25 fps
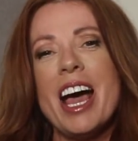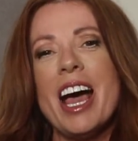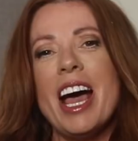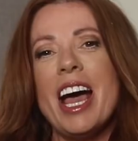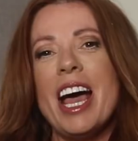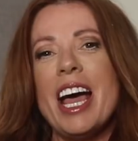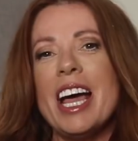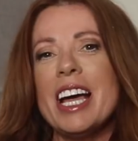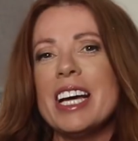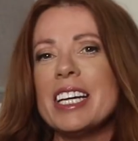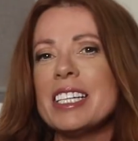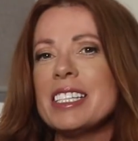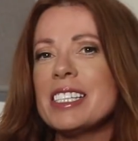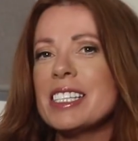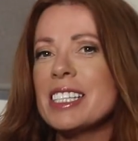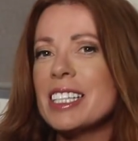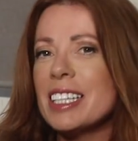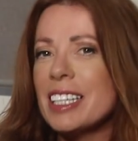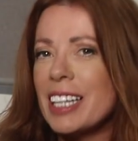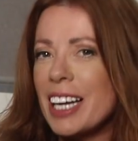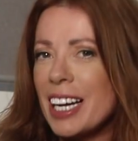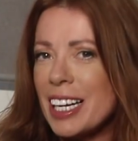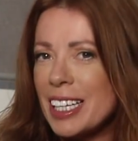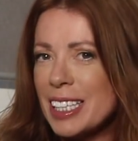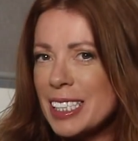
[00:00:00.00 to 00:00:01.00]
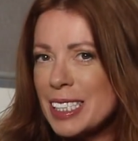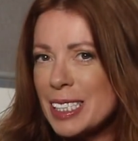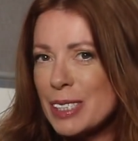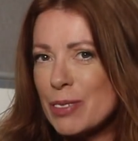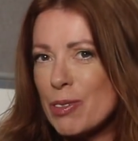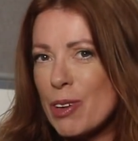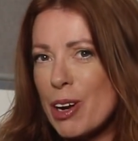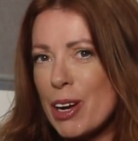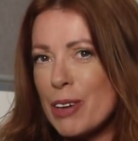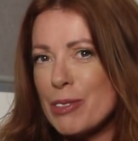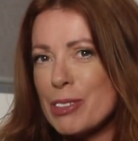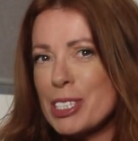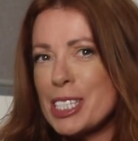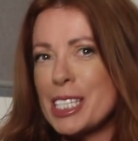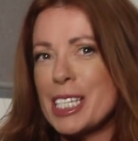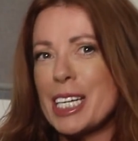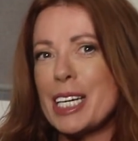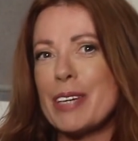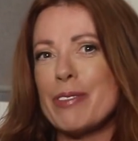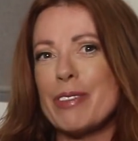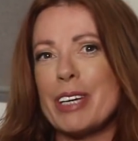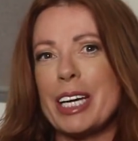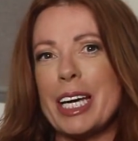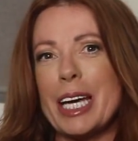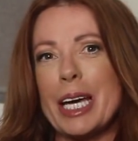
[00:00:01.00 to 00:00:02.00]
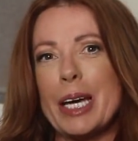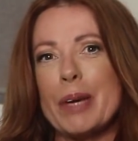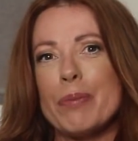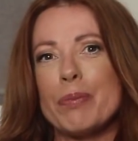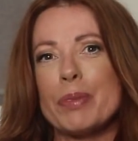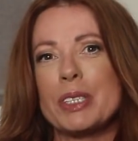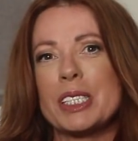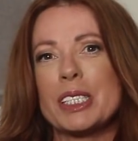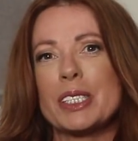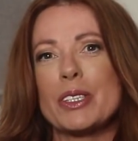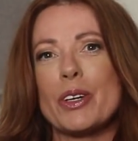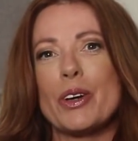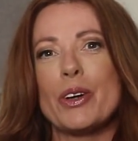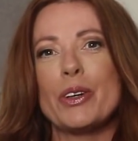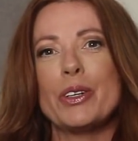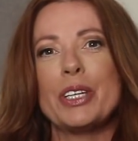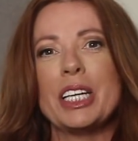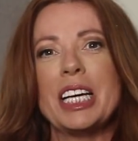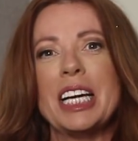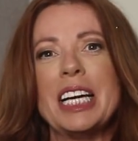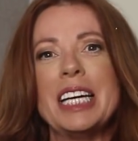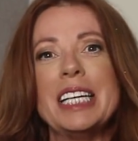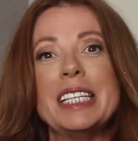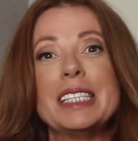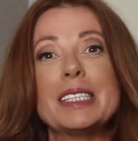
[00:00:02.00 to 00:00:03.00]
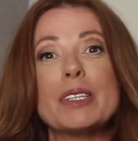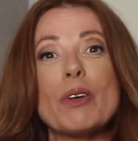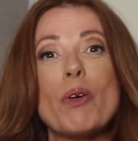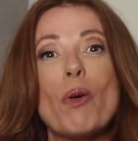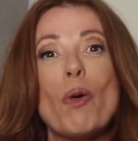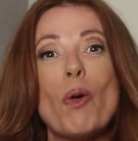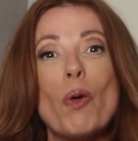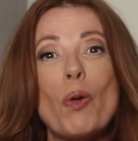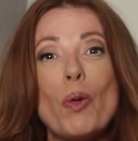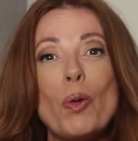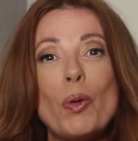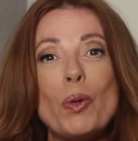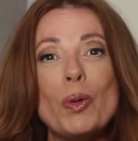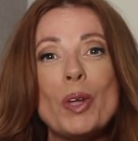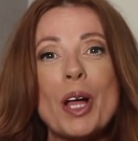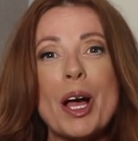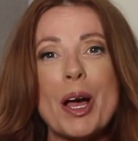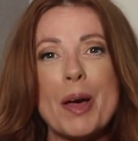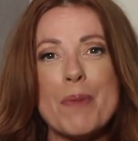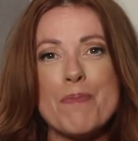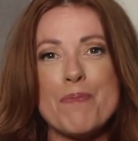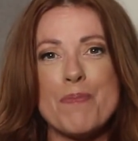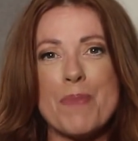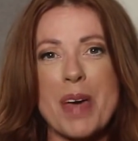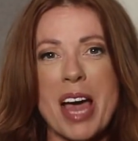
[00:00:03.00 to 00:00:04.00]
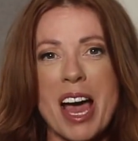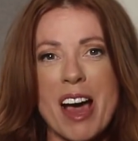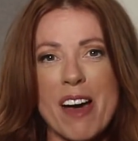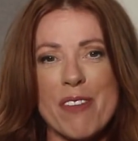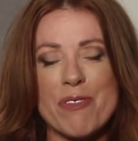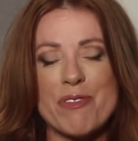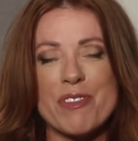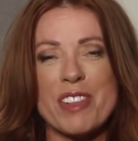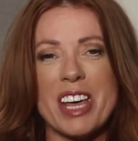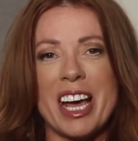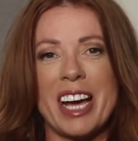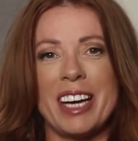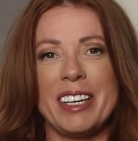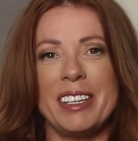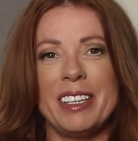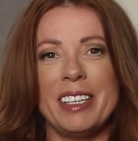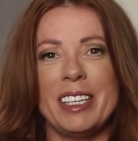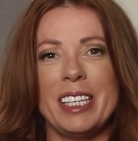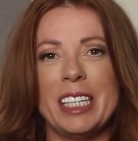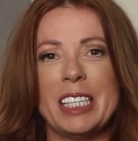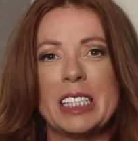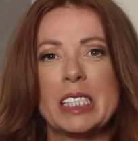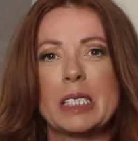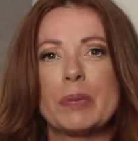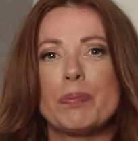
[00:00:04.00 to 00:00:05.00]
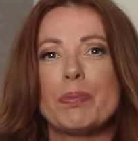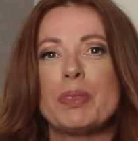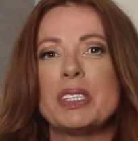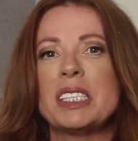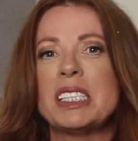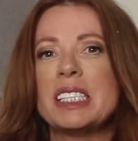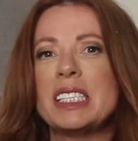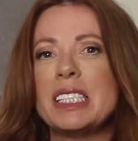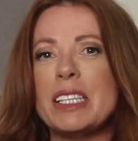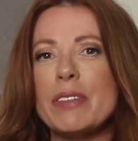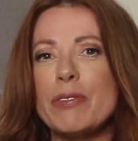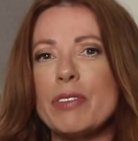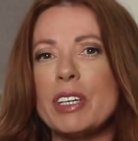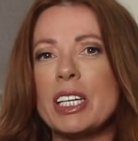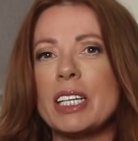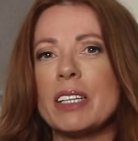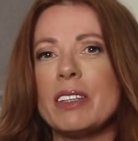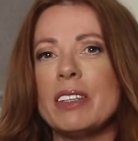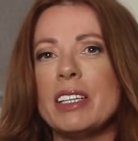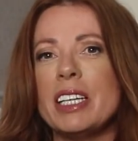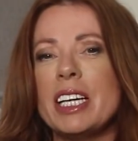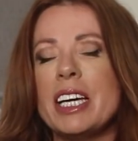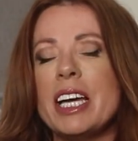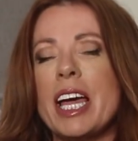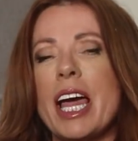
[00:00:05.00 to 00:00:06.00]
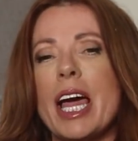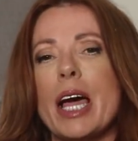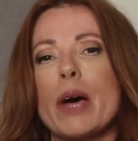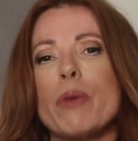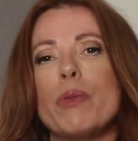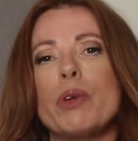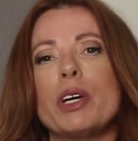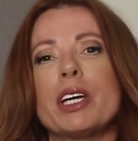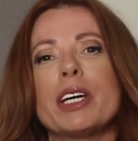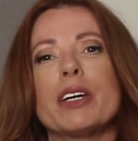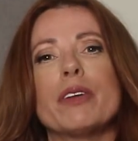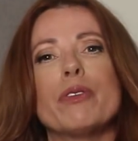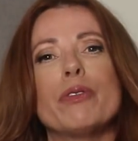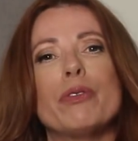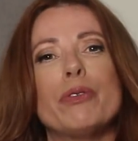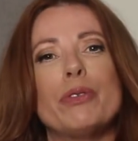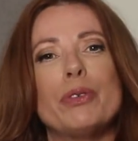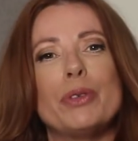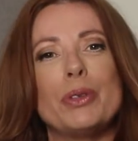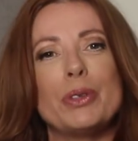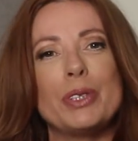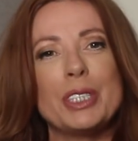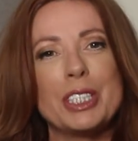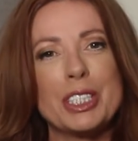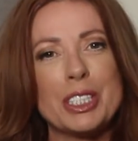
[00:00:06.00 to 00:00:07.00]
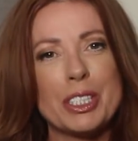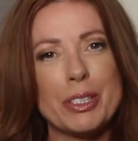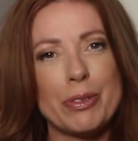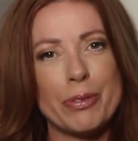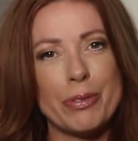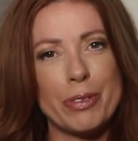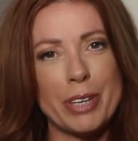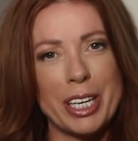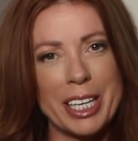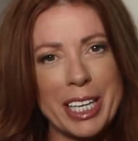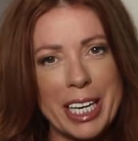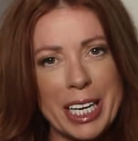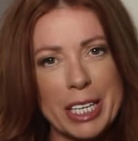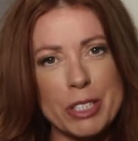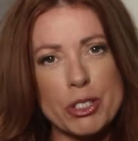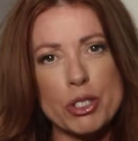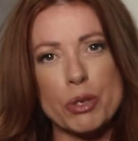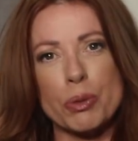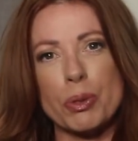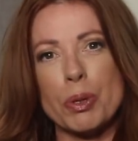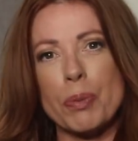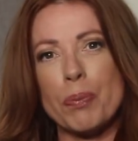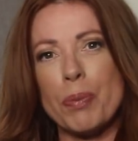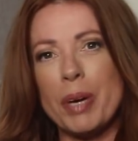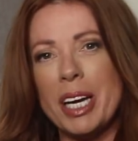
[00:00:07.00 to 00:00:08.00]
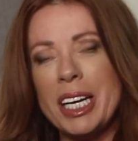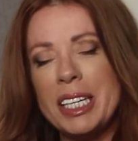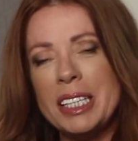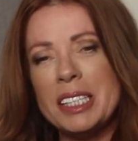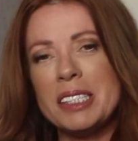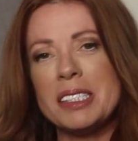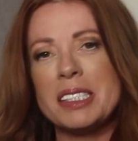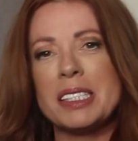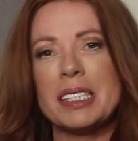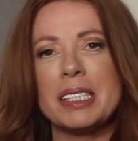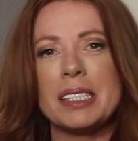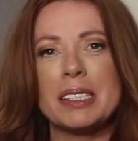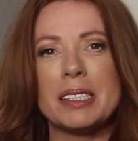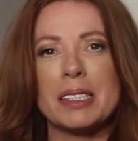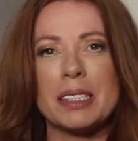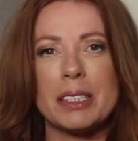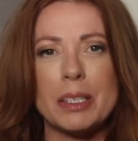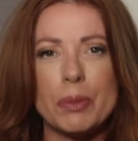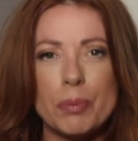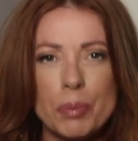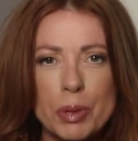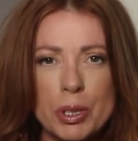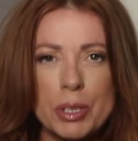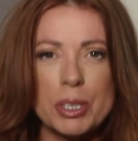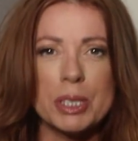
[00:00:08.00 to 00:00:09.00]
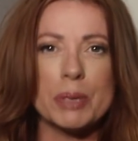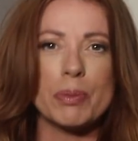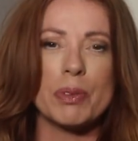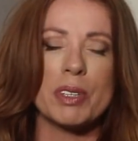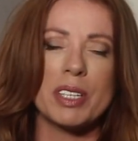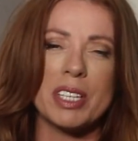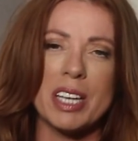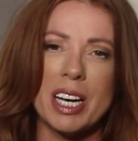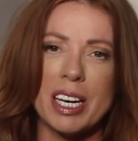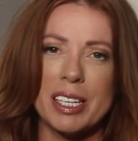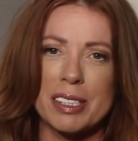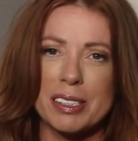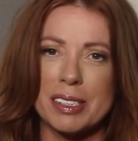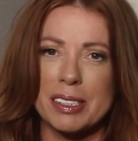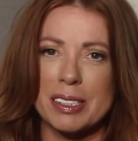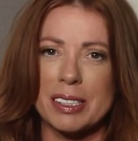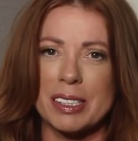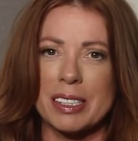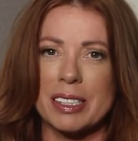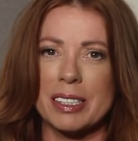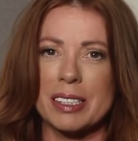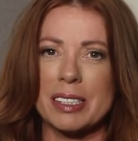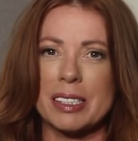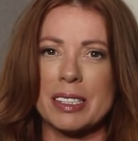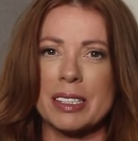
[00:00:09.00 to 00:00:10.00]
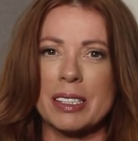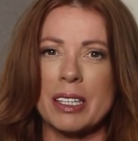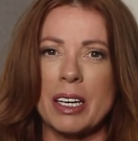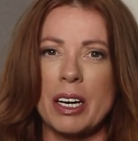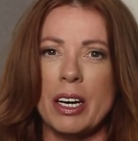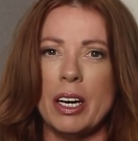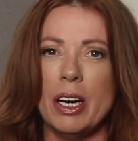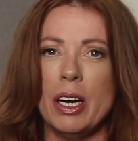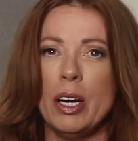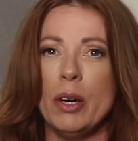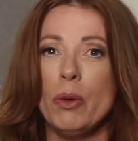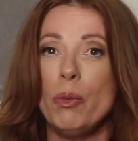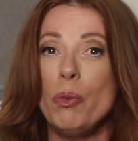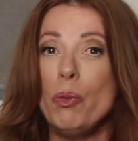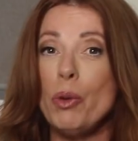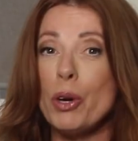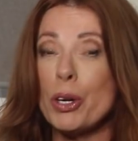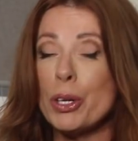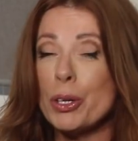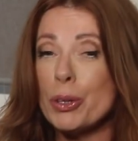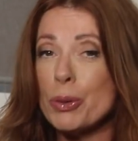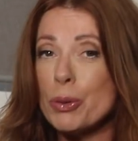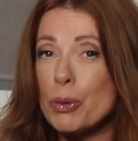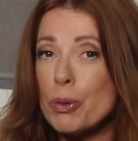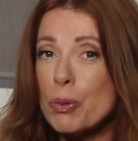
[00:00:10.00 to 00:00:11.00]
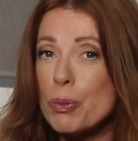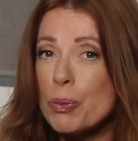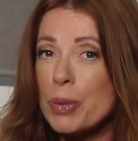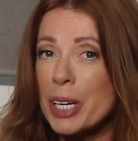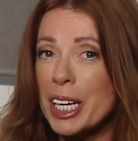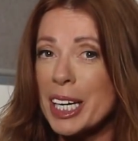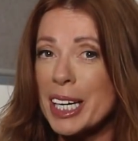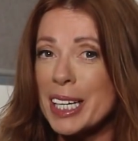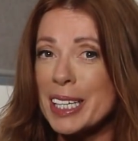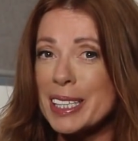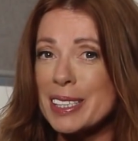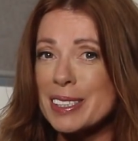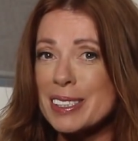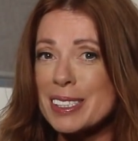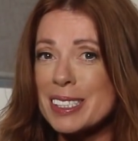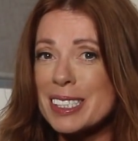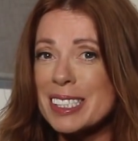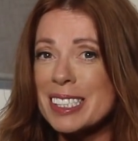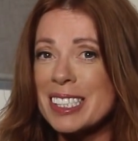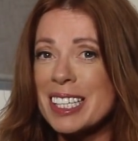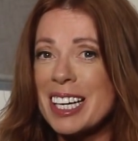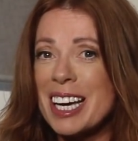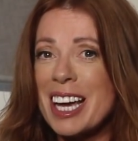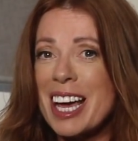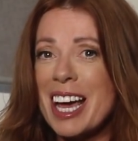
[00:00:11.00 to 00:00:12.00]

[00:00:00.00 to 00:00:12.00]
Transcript: And today's Thriver TV episode is all about that, and specifically how we can fall into financial dependencies and abuse with narcissists, what it all means,